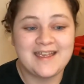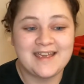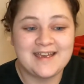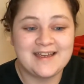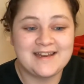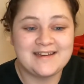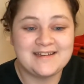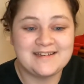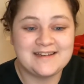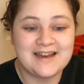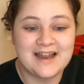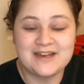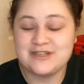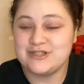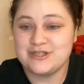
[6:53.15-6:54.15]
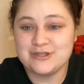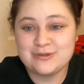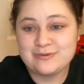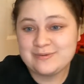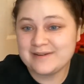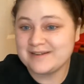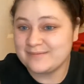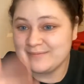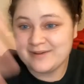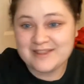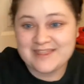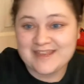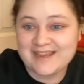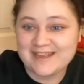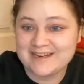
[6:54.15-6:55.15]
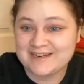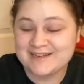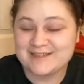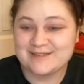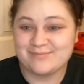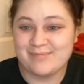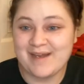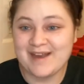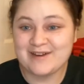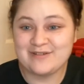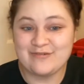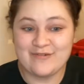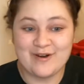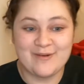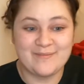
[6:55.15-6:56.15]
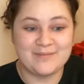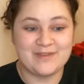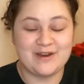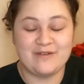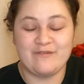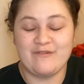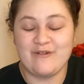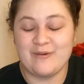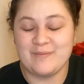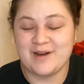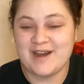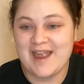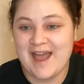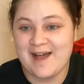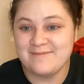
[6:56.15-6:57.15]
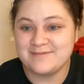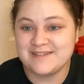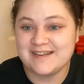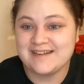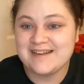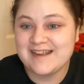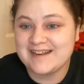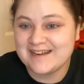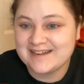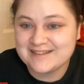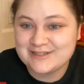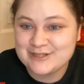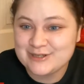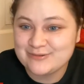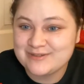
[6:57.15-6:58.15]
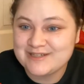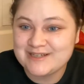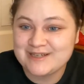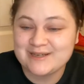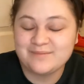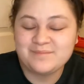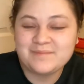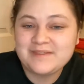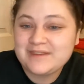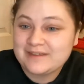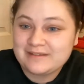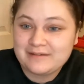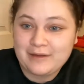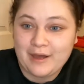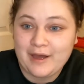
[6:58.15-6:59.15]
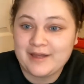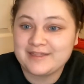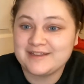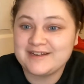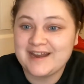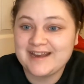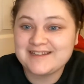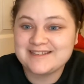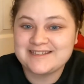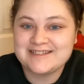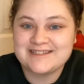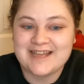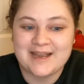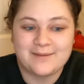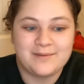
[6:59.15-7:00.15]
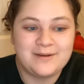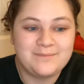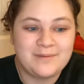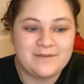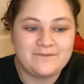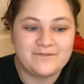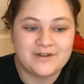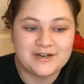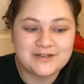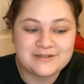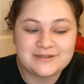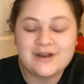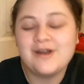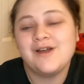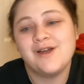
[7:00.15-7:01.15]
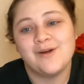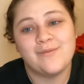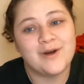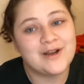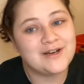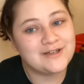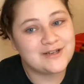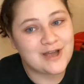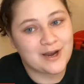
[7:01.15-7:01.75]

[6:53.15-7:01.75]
can do and what they can expect from their former captain and his new team in the next segment. But first, we're going